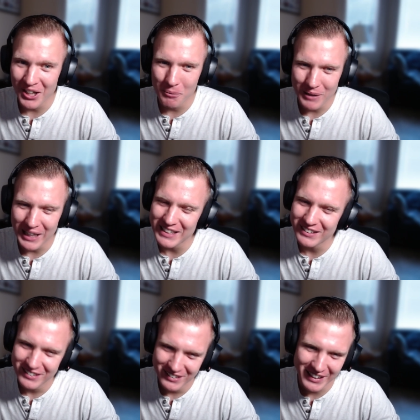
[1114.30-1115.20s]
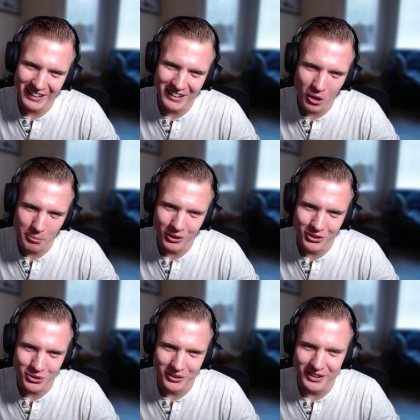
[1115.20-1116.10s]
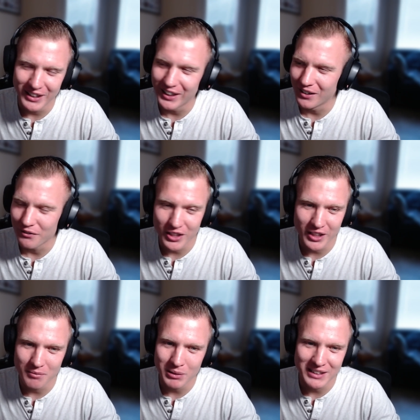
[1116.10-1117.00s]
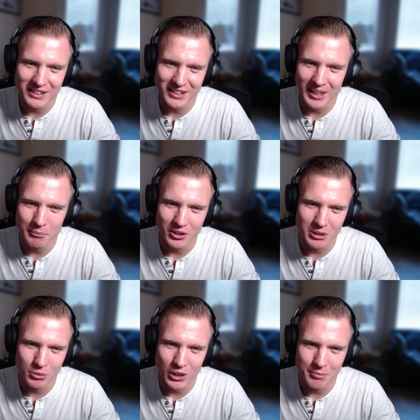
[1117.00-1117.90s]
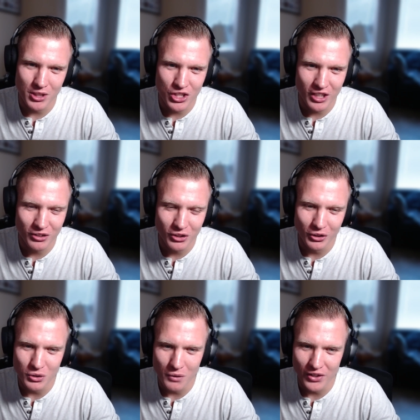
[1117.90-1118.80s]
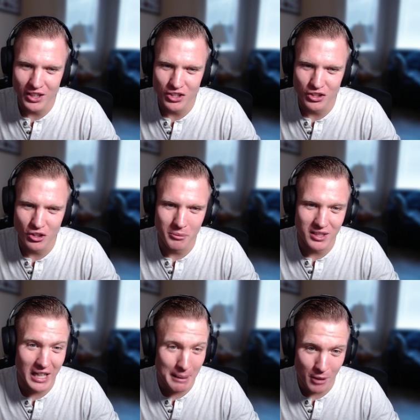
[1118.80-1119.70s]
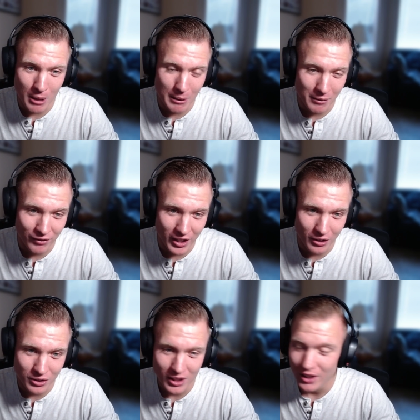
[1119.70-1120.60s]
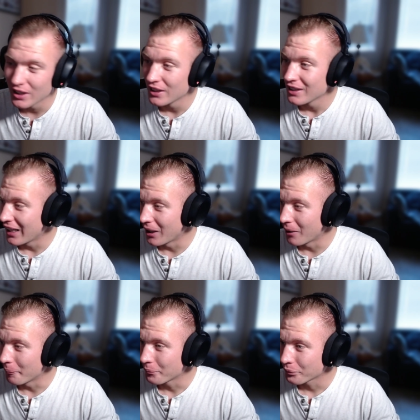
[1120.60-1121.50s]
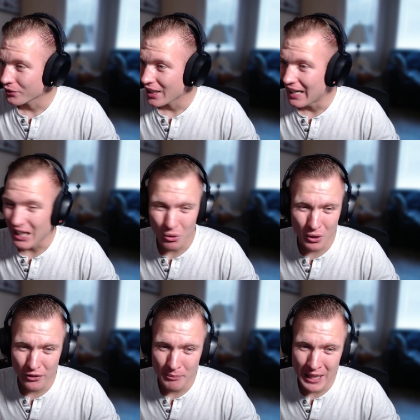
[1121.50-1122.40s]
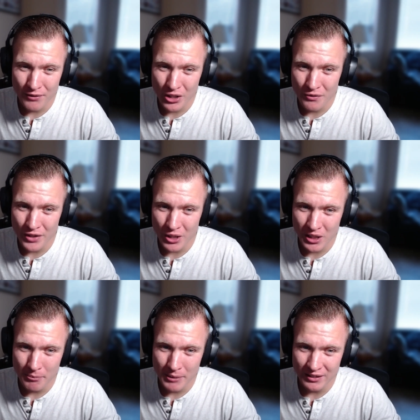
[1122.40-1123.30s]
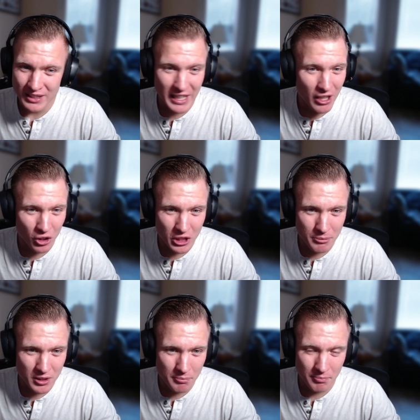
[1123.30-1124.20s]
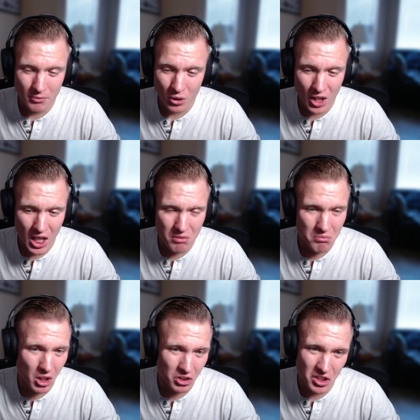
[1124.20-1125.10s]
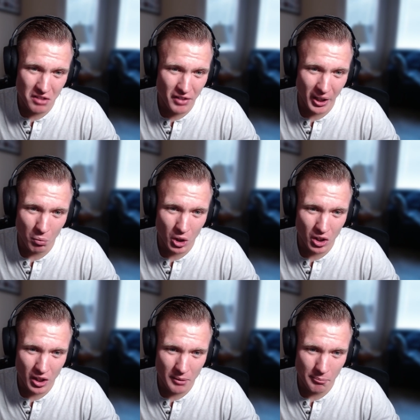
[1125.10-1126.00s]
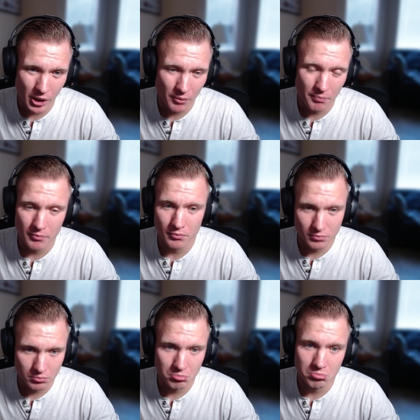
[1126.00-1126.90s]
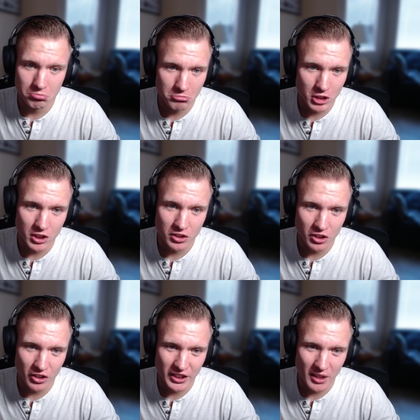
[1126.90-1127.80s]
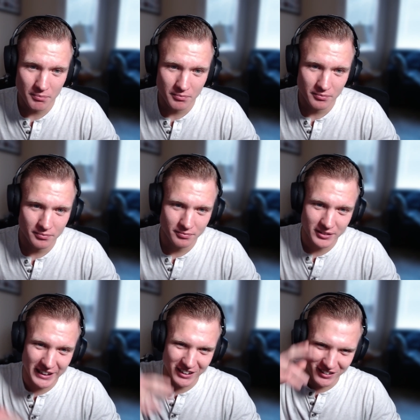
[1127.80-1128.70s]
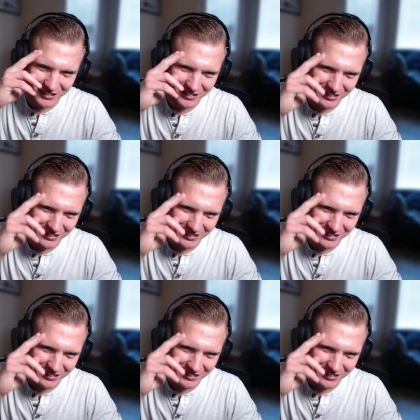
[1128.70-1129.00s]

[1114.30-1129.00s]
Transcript: I hope I did. Again, I hope you all enjoyed. Uh, if you did, please hit that like button, subscribe to the channel, turn on those notifications so you don't miss any of my upcoming videos. Um, I don't know if I'm gonna have another video coming out today on Christmas or not. I'll see if I can work on it. But until next time, take care.